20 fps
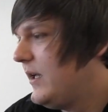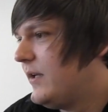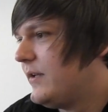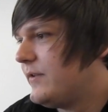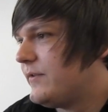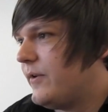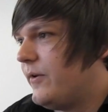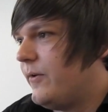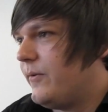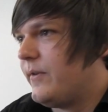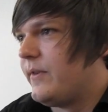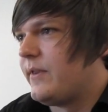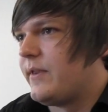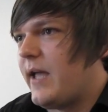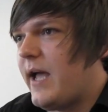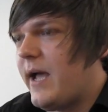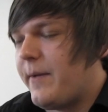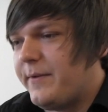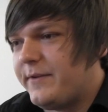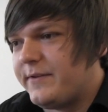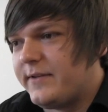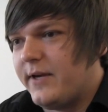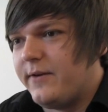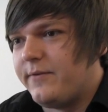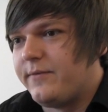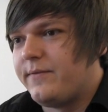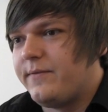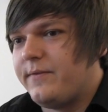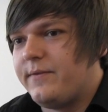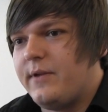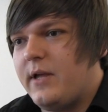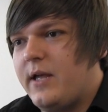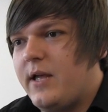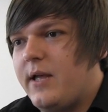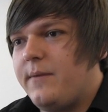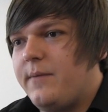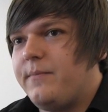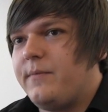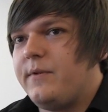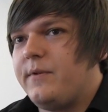So the app itself,
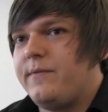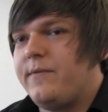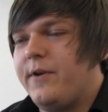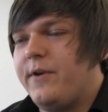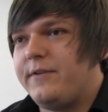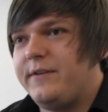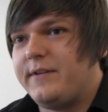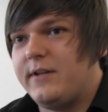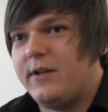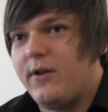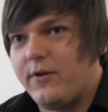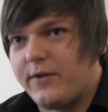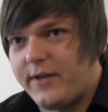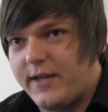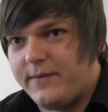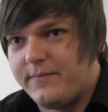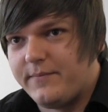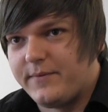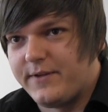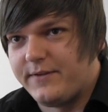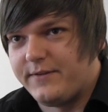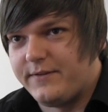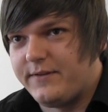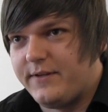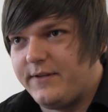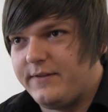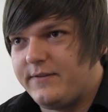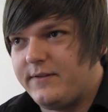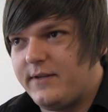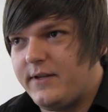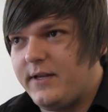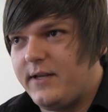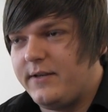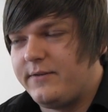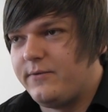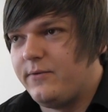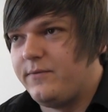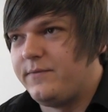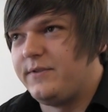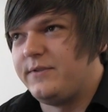you first need to log in because it's a
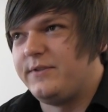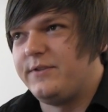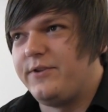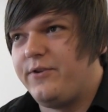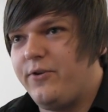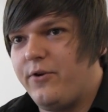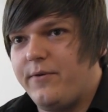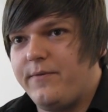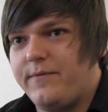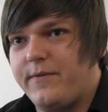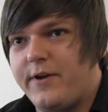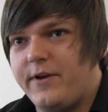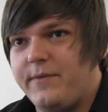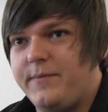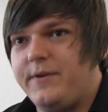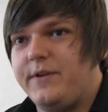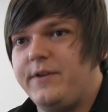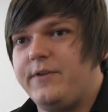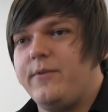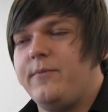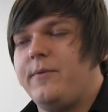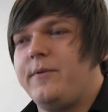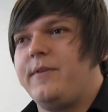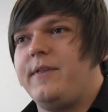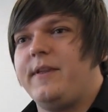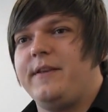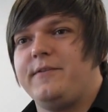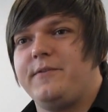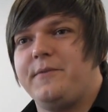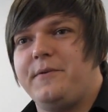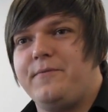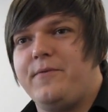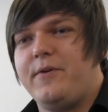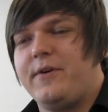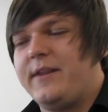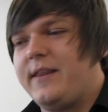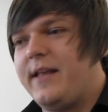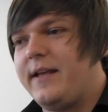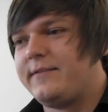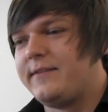sort of a secure environment. You don't want things going
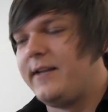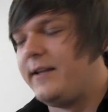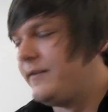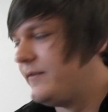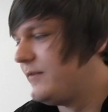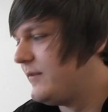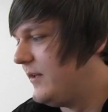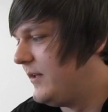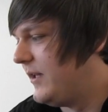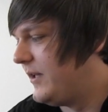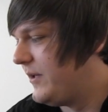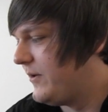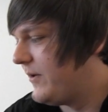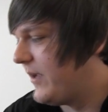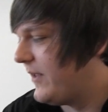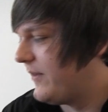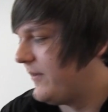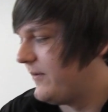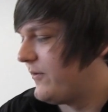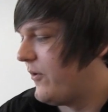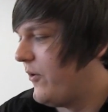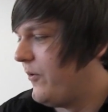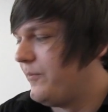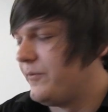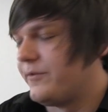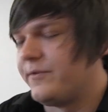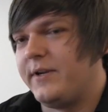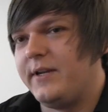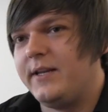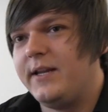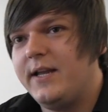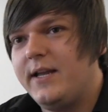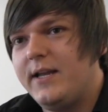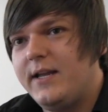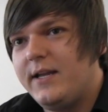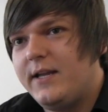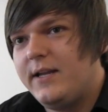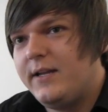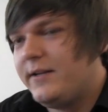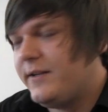wrong in that sense. And then you get this home screen.
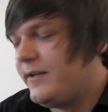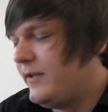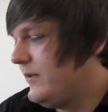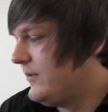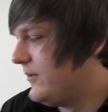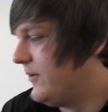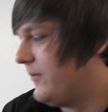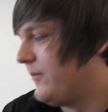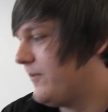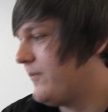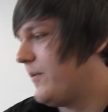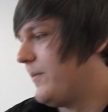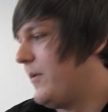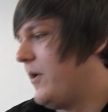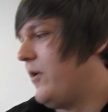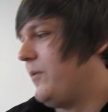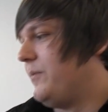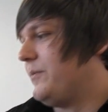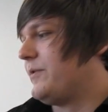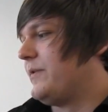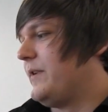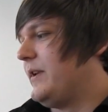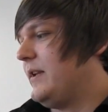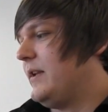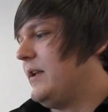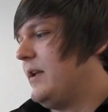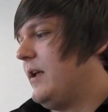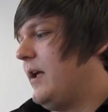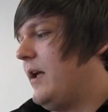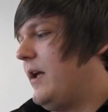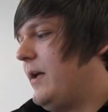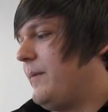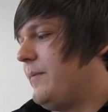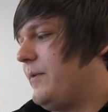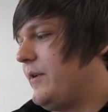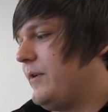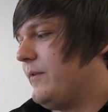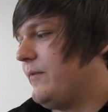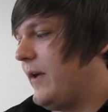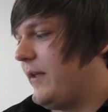So from the home screen,
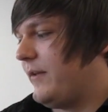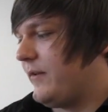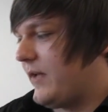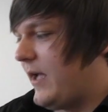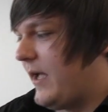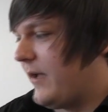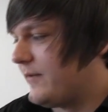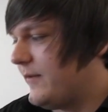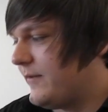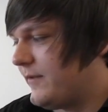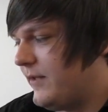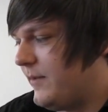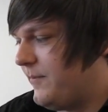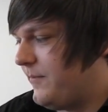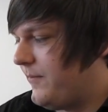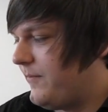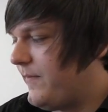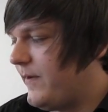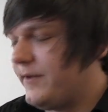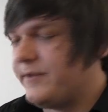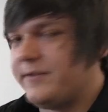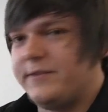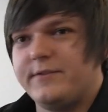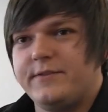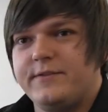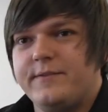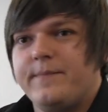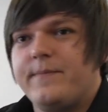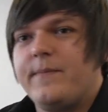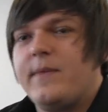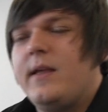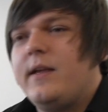you can access a number of functions.